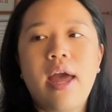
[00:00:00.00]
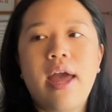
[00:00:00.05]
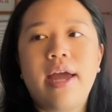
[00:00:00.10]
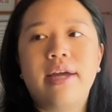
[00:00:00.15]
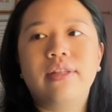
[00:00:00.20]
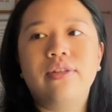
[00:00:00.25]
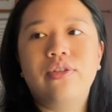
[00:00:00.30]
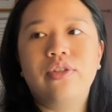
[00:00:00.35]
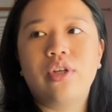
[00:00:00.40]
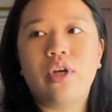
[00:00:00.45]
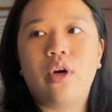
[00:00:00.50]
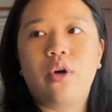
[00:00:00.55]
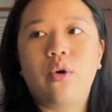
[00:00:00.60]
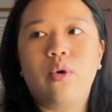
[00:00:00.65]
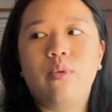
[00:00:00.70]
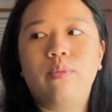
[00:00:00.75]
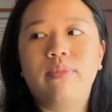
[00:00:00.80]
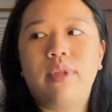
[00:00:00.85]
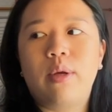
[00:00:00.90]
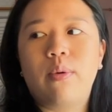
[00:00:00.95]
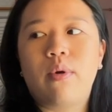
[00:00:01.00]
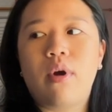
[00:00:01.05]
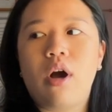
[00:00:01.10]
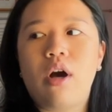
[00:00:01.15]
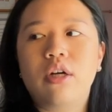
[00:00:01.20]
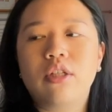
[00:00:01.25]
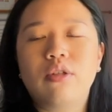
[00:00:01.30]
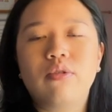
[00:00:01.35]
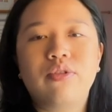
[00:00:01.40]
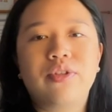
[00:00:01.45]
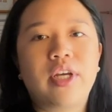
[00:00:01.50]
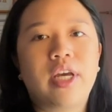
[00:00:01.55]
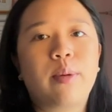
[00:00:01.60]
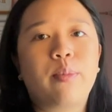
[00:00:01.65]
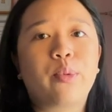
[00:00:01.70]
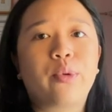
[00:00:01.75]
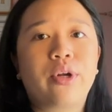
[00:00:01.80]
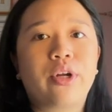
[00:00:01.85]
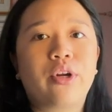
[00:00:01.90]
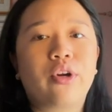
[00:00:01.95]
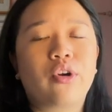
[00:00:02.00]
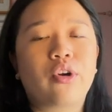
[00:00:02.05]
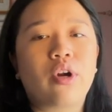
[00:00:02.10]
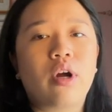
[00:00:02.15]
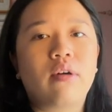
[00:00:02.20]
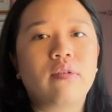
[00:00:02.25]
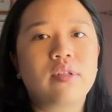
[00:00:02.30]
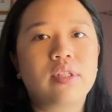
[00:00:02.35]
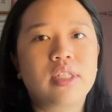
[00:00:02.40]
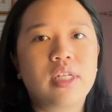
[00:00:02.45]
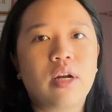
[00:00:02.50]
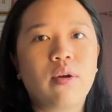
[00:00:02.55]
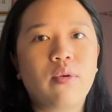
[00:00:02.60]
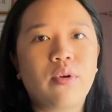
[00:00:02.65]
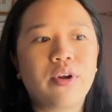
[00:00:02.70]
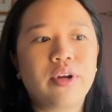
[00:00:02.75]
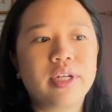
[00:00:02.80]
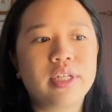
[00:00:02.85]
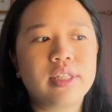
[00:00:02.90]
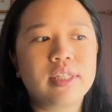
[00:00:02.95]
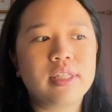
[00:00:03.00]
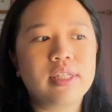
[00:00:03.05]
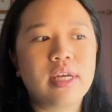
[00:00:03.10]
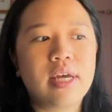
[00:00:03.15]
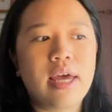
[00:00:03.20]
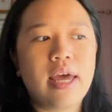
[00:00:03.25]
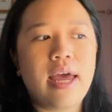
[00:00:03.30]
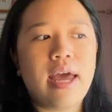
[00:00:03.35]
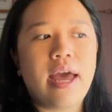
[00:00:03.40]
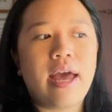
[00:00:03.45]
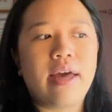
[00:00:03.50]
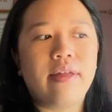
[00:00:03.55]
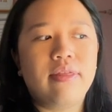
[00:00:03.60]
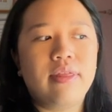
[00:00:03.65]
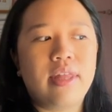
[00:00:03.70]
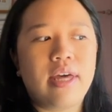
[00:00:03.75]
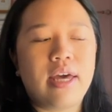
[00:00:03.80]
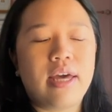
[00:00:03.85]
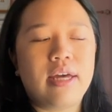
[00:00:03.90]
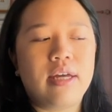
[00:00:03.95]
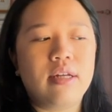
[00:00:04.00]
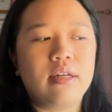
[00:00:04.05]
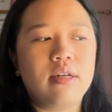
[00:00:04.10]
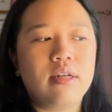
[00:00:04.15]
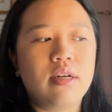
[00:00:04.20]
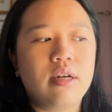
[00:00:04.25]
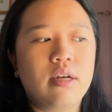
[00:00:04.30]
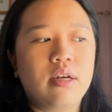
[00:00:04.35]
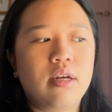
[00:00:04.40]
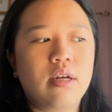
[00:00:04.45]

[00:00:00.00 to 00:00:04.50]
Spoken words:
And so they were also tapering her off steroids. And then